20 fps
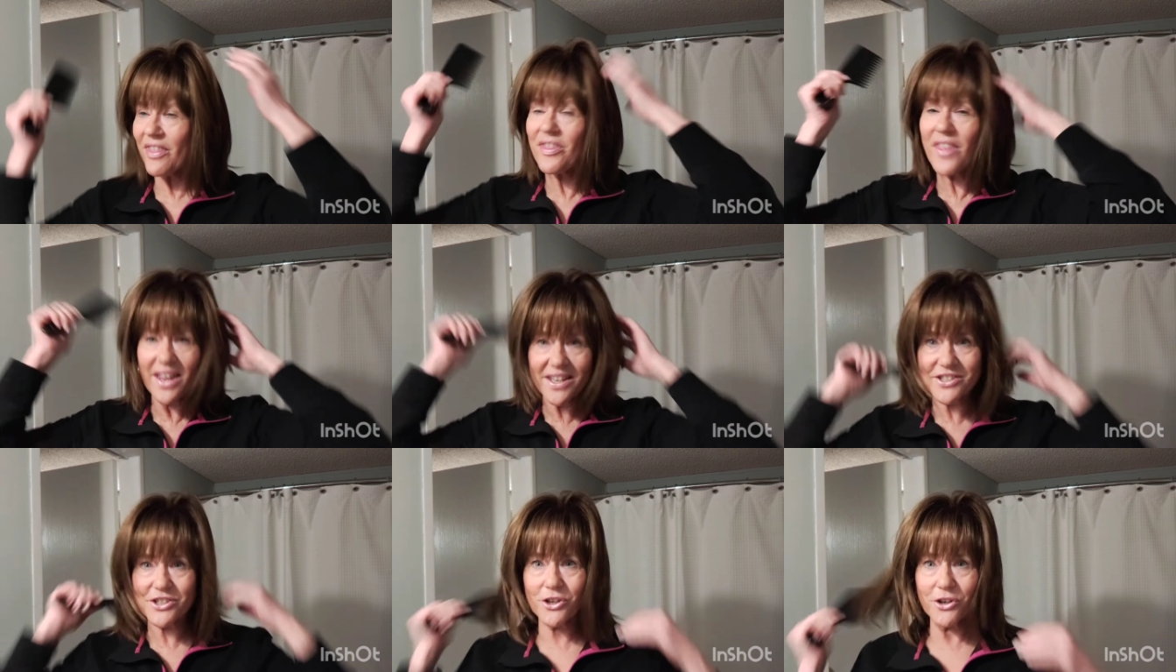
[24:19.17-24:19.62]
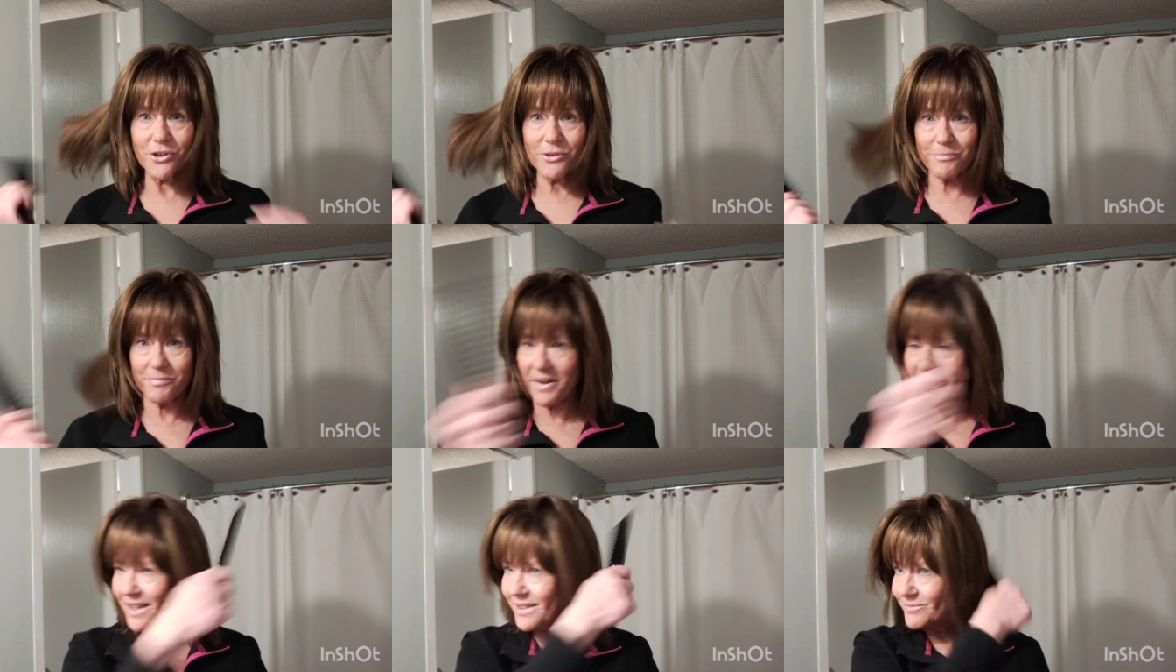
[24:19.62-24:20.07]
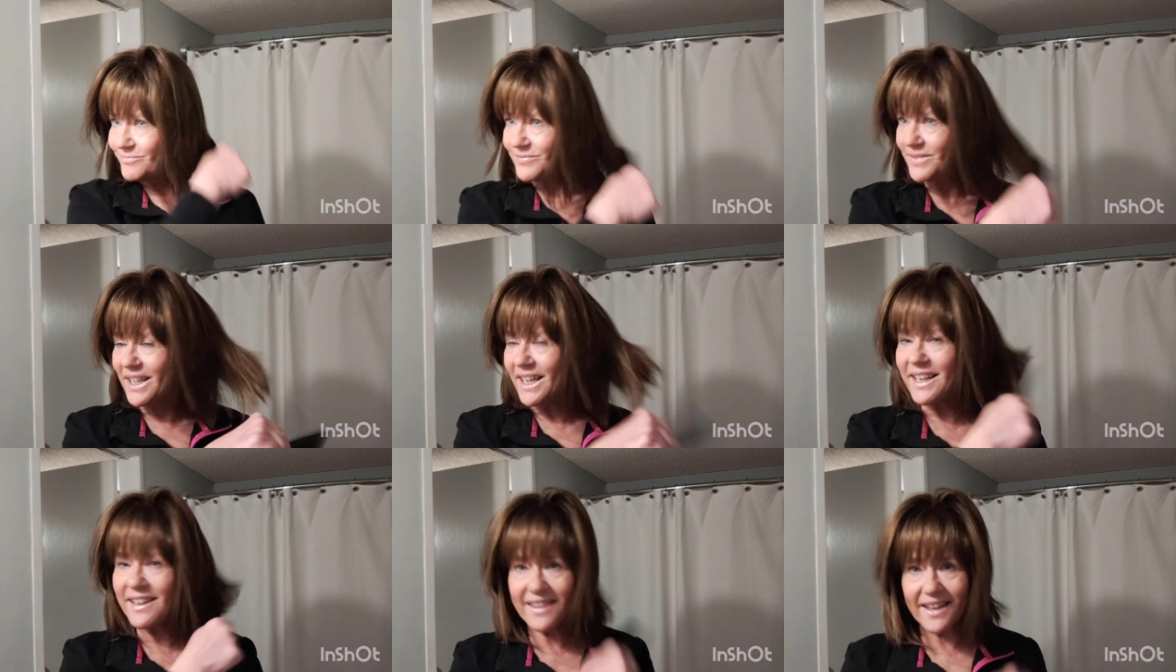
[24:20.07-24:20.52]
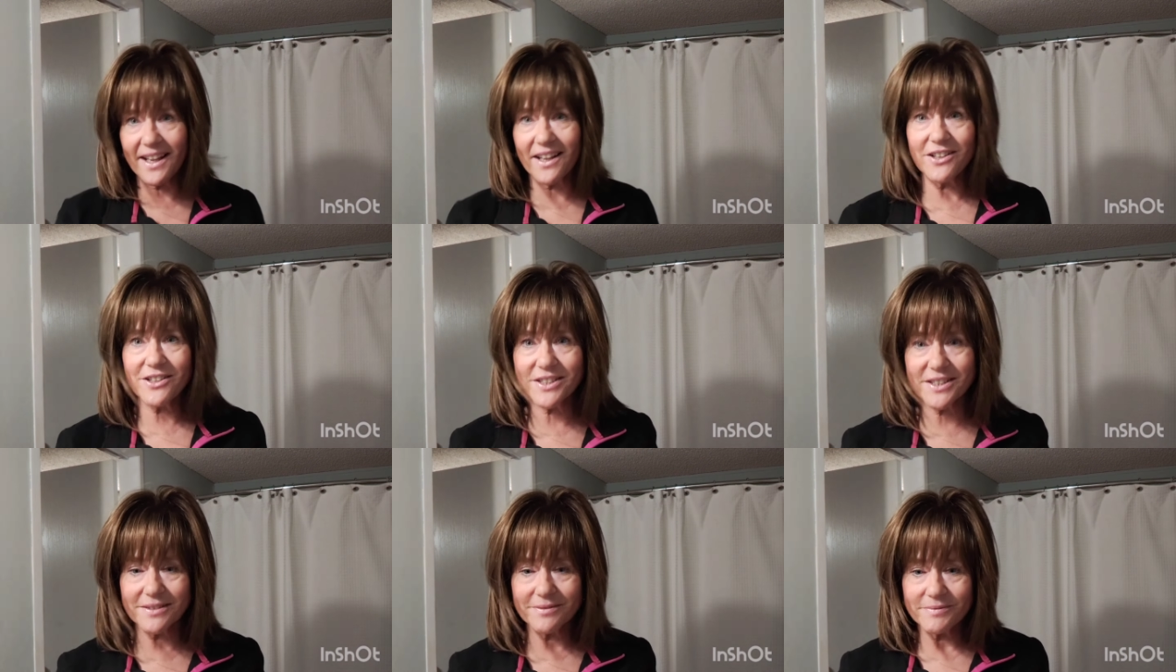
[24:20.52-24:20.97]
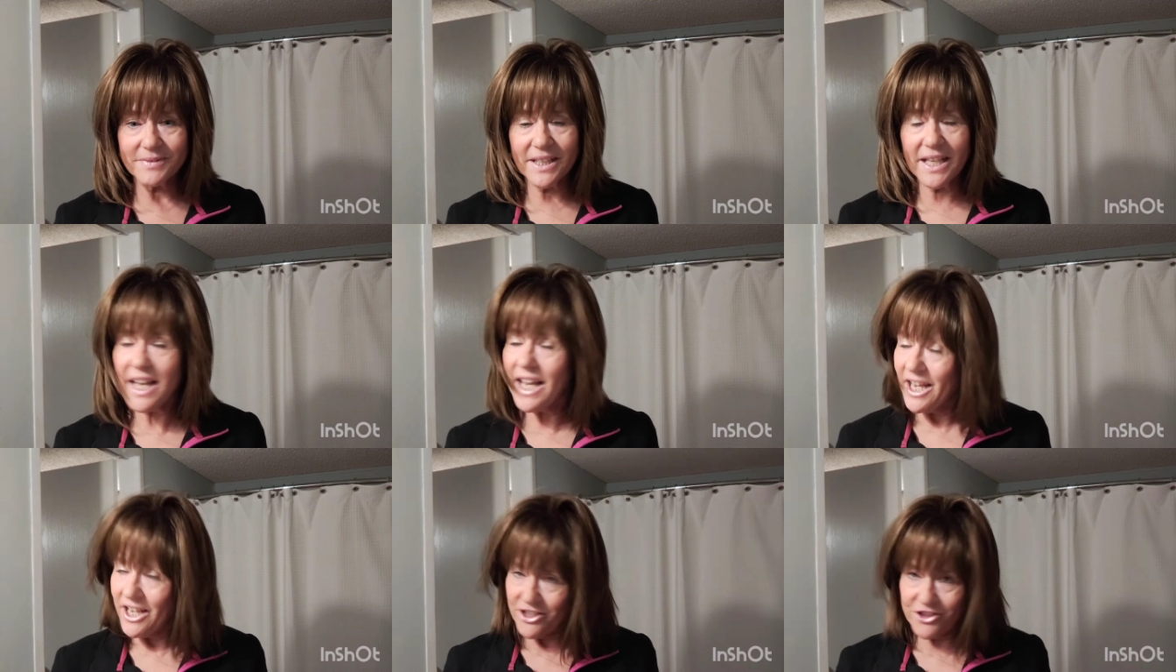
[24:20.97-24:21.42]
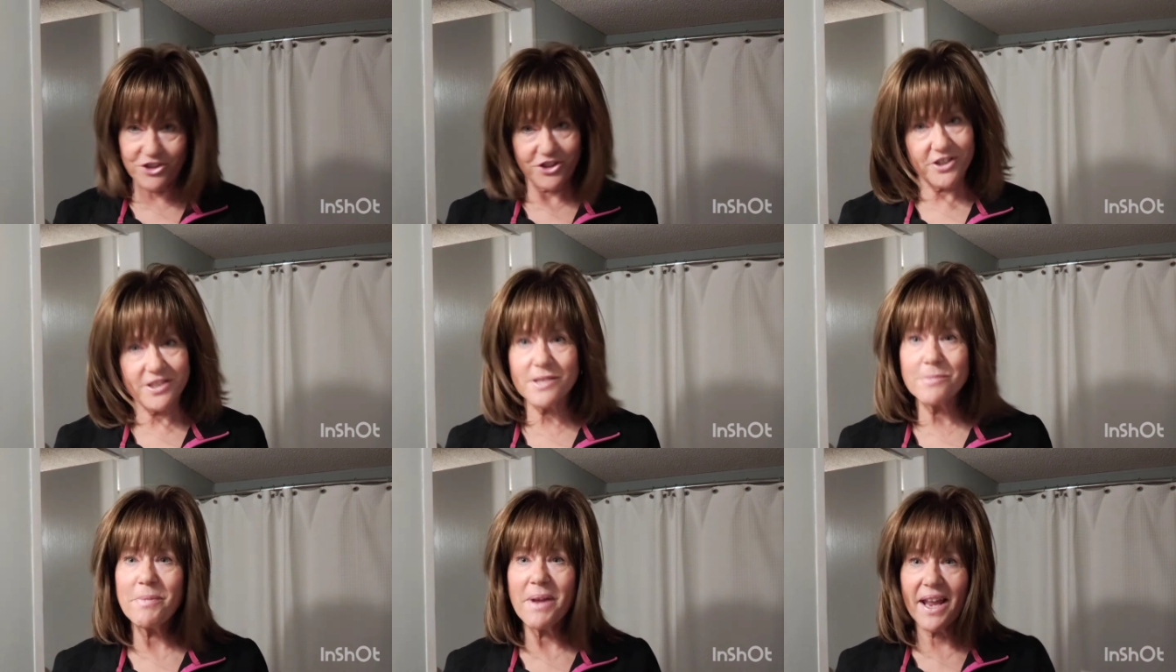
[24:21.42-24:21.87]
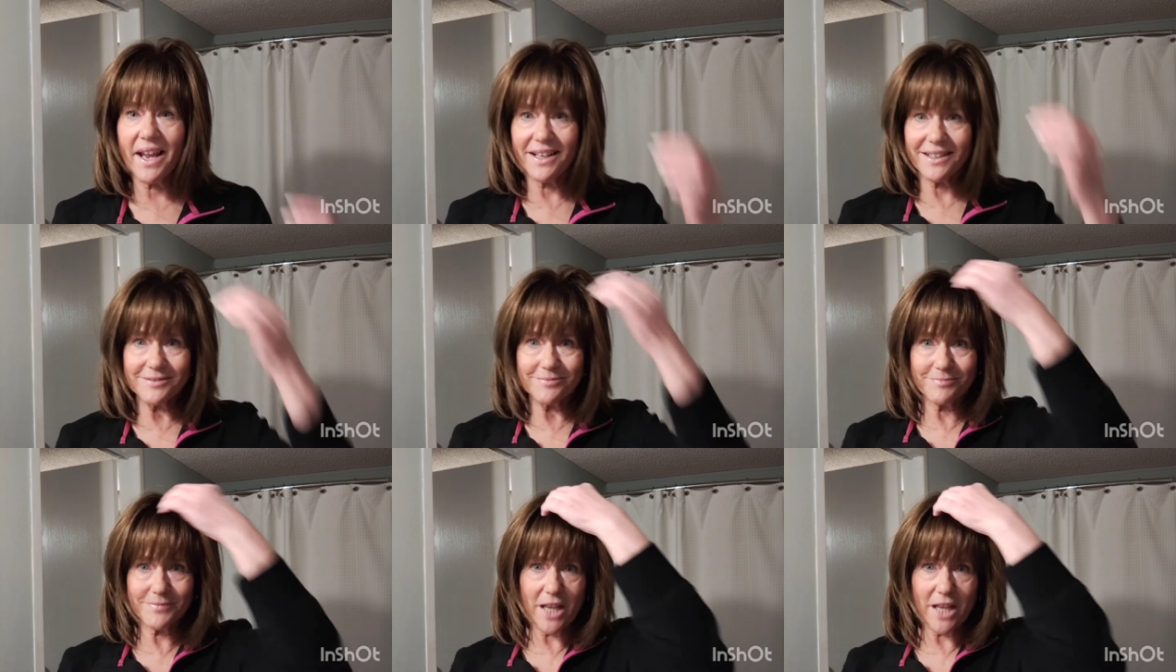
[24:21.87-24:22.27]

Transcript: That's a curtain bang. Anything else is just a bang.